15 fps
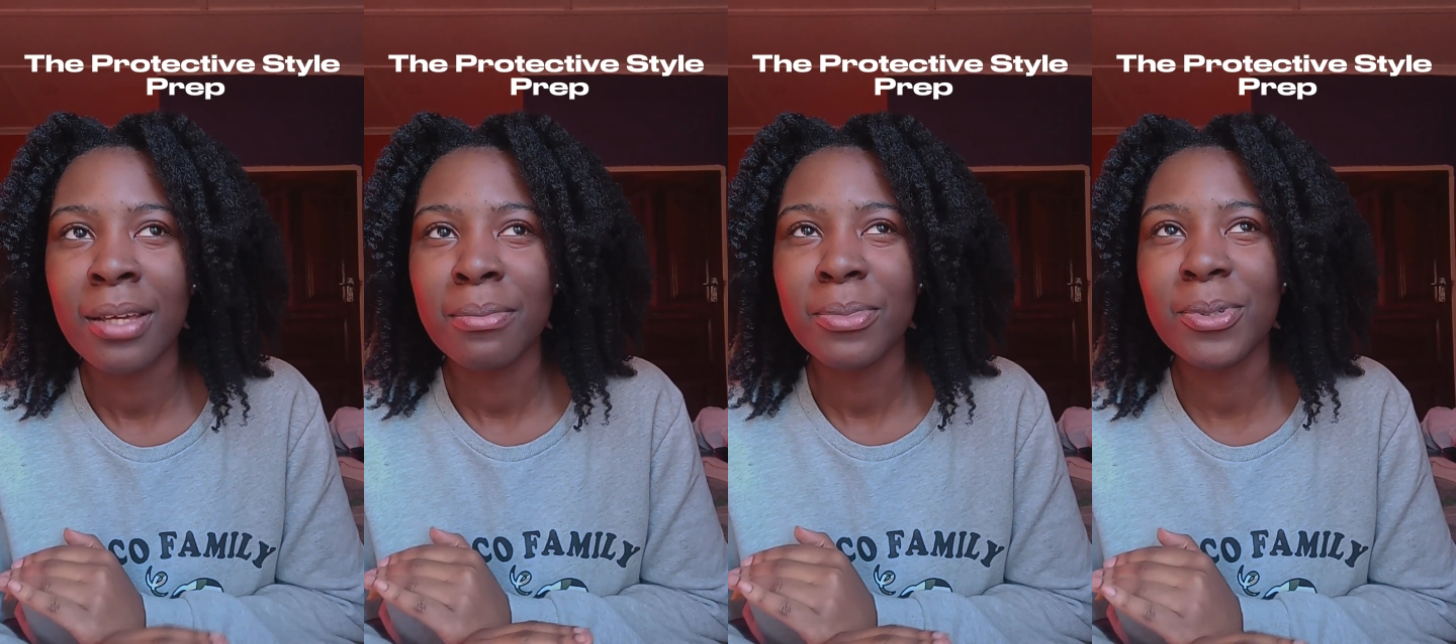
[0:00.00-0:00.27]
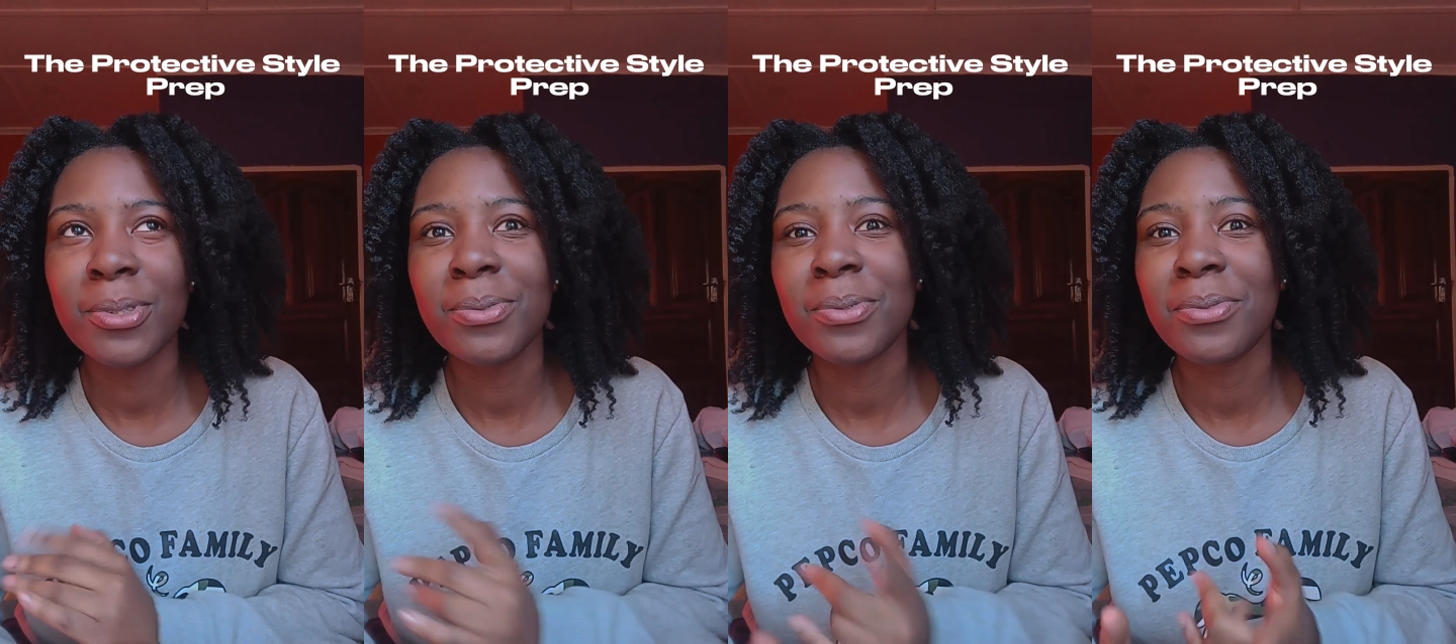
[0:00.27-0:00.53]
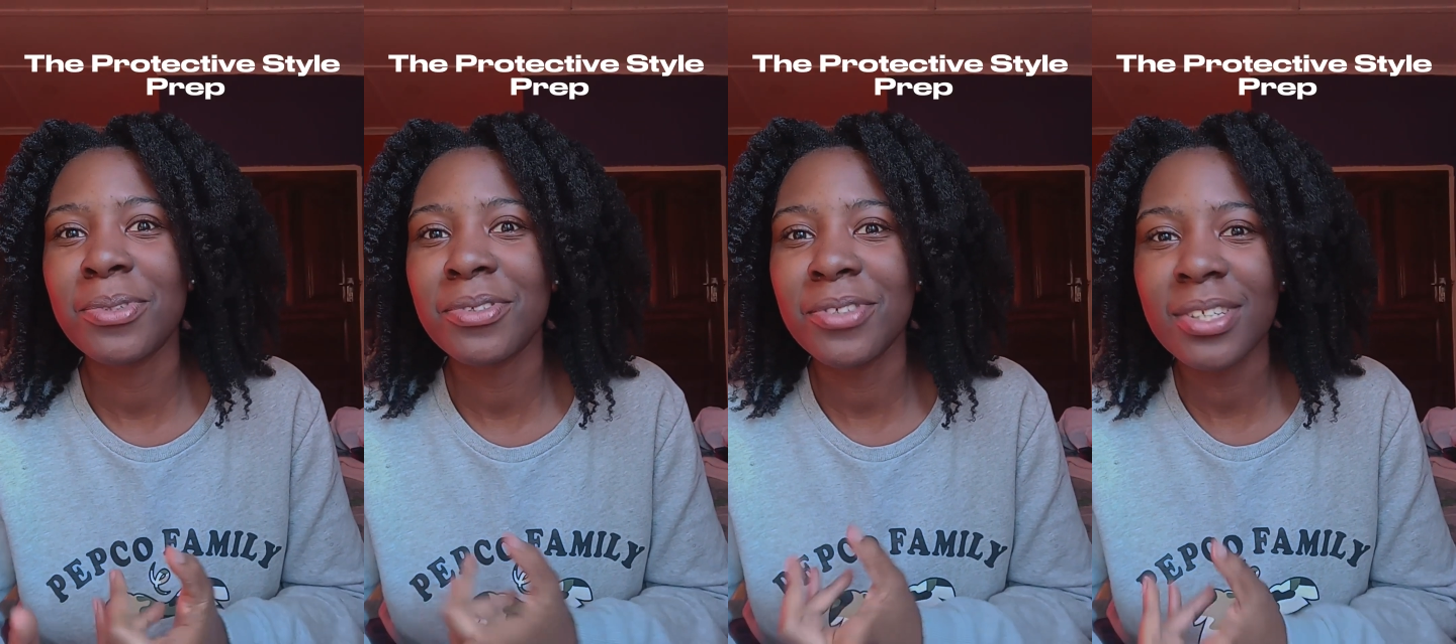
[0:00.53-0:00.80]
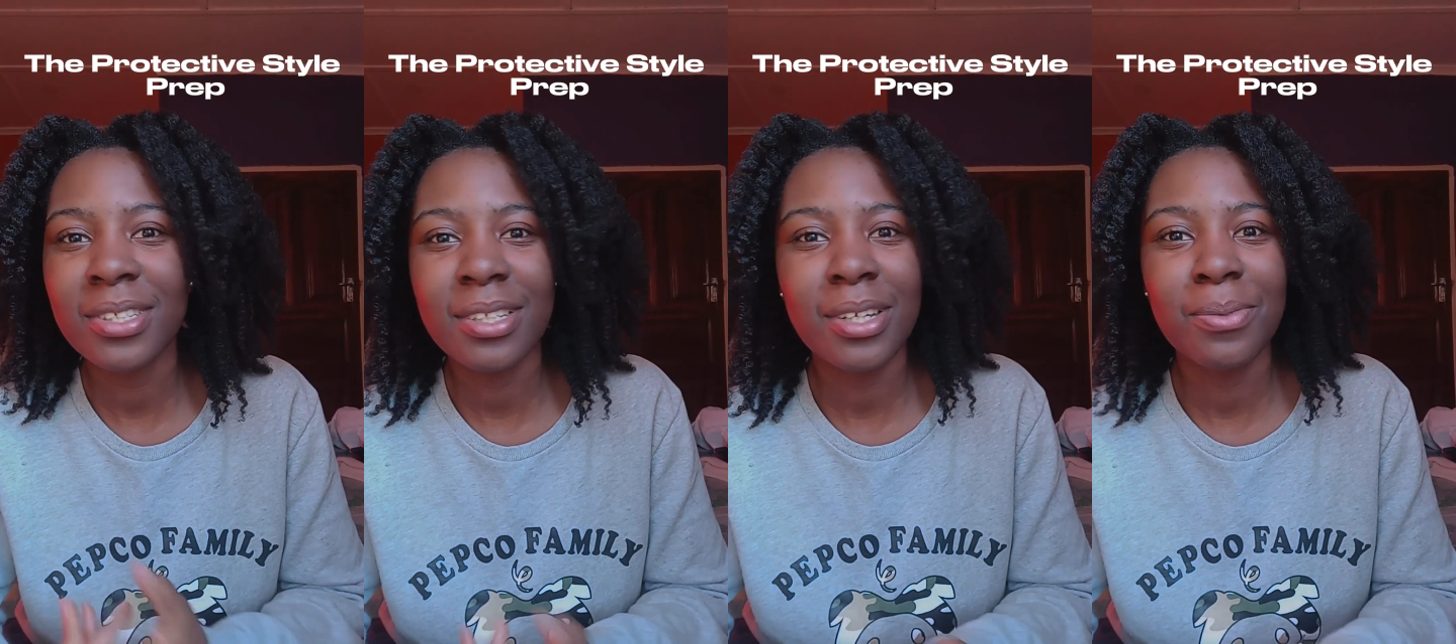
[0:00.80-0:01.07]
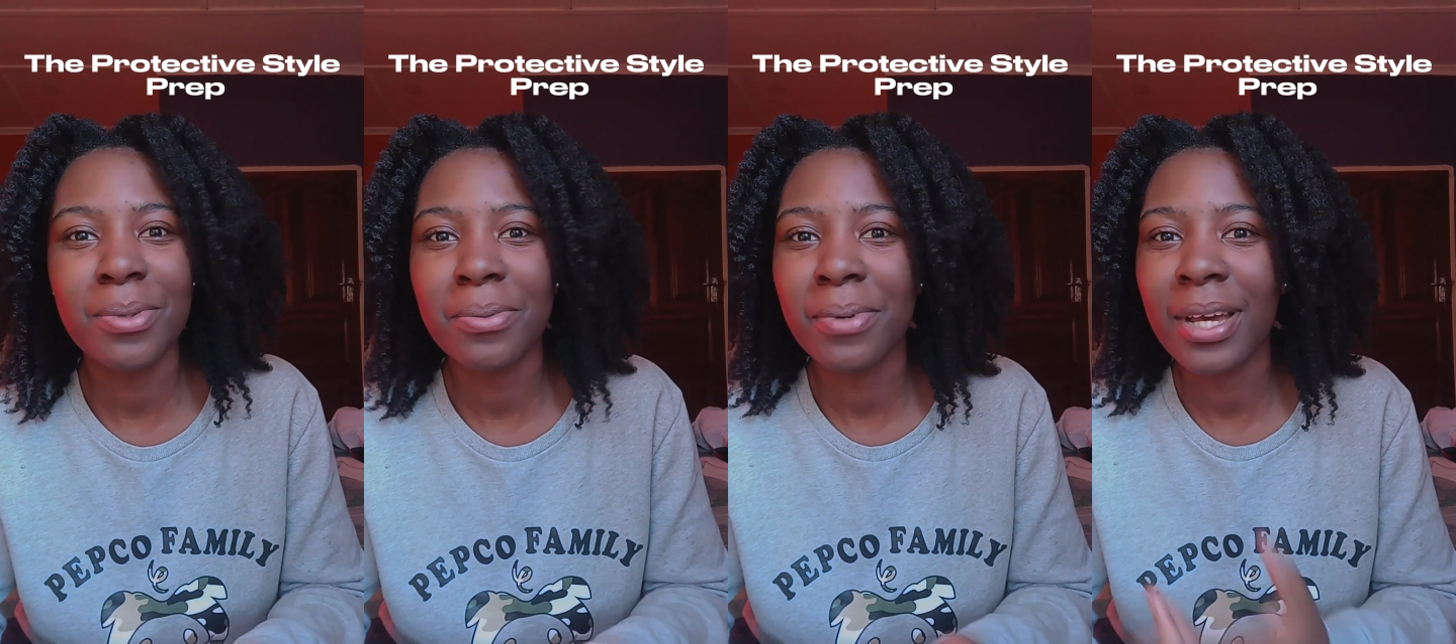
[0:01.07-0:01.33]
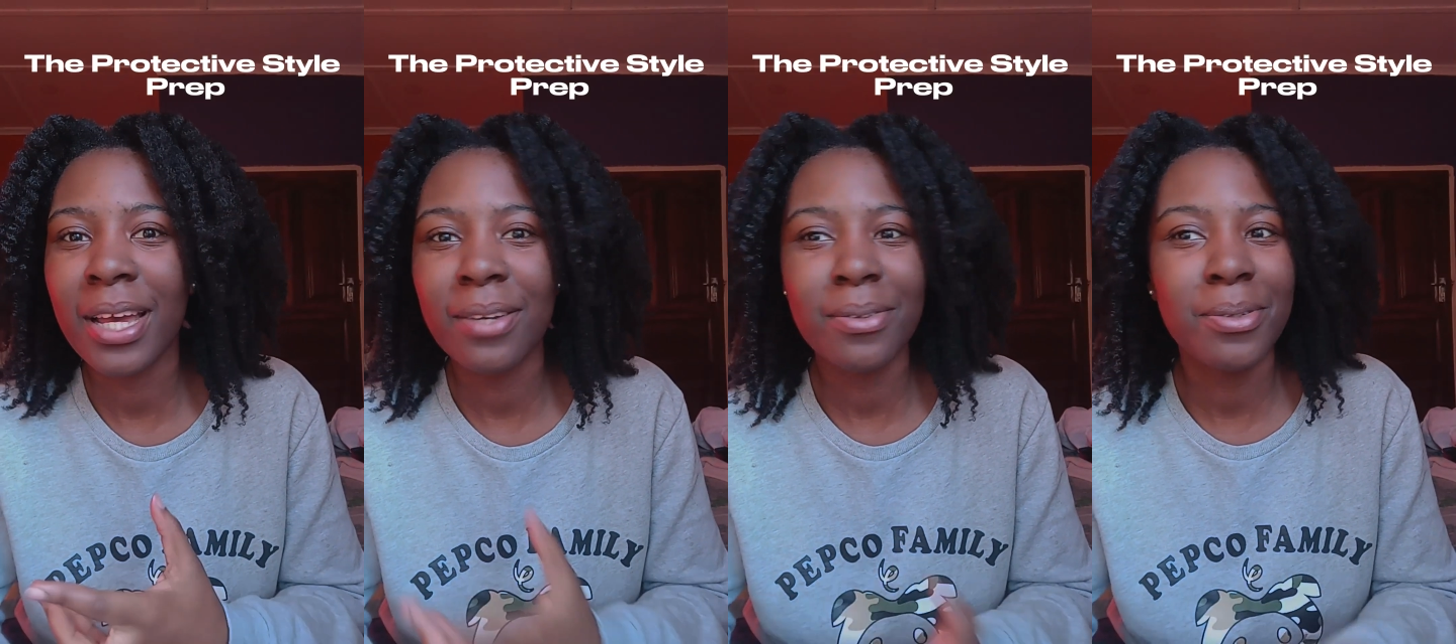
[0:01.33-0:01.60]
Because when we're stressed out, when
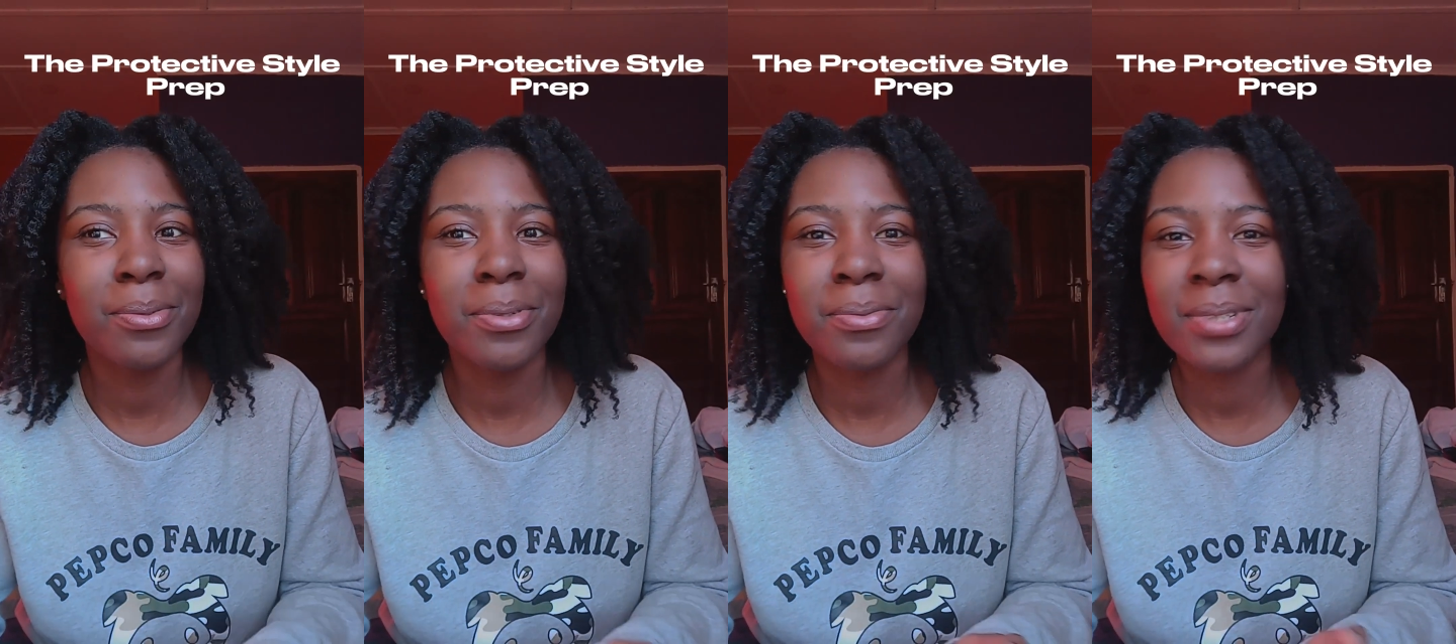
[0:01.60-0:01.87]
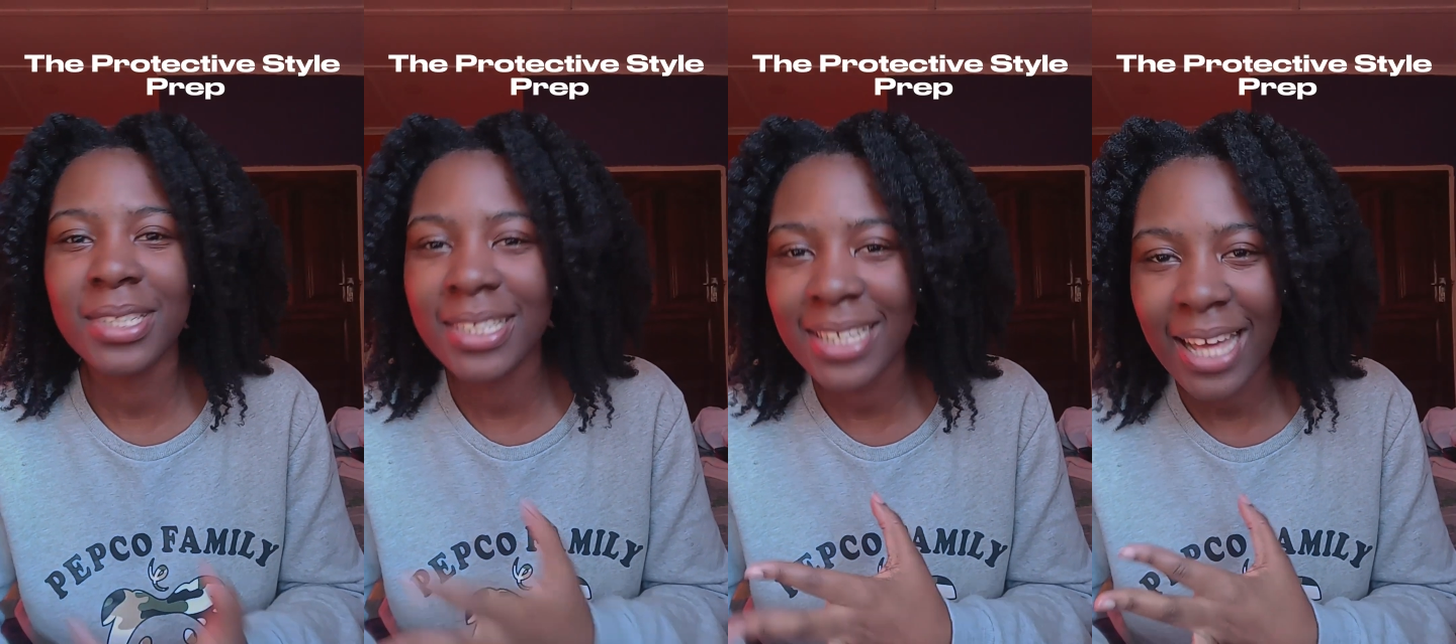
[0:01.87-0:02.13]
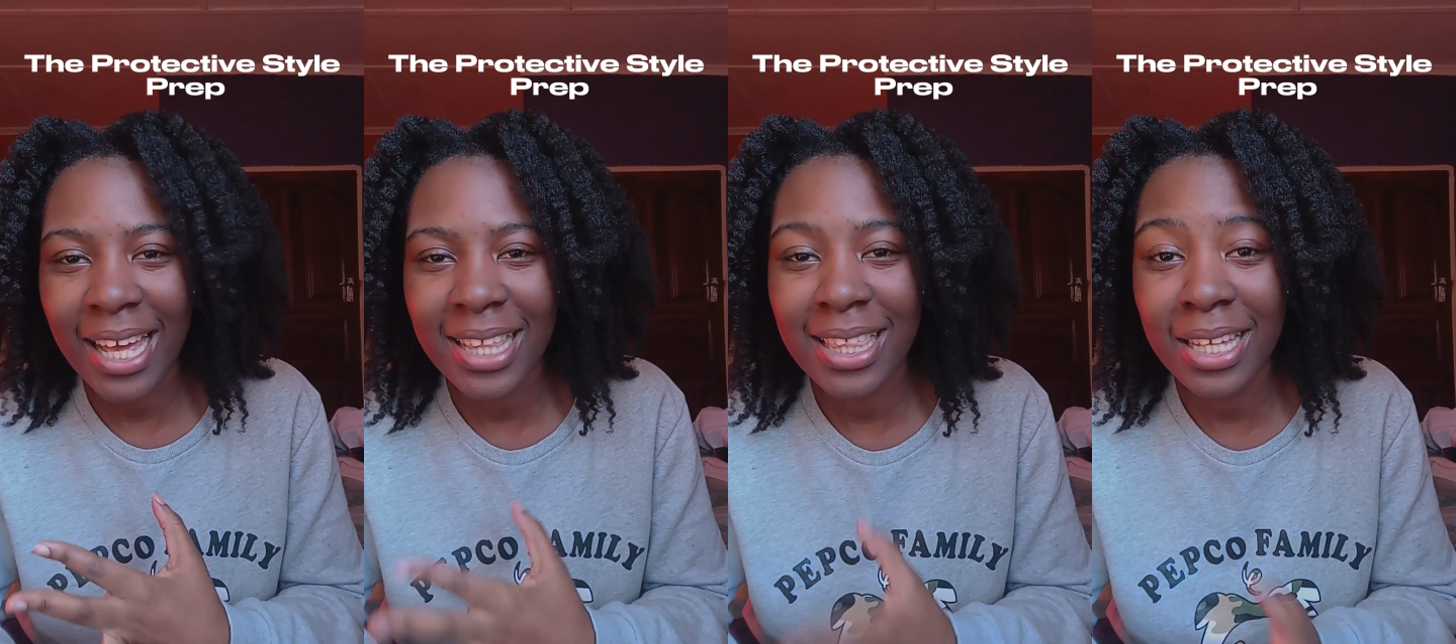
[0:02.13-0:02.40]
we're angry, when we're sad,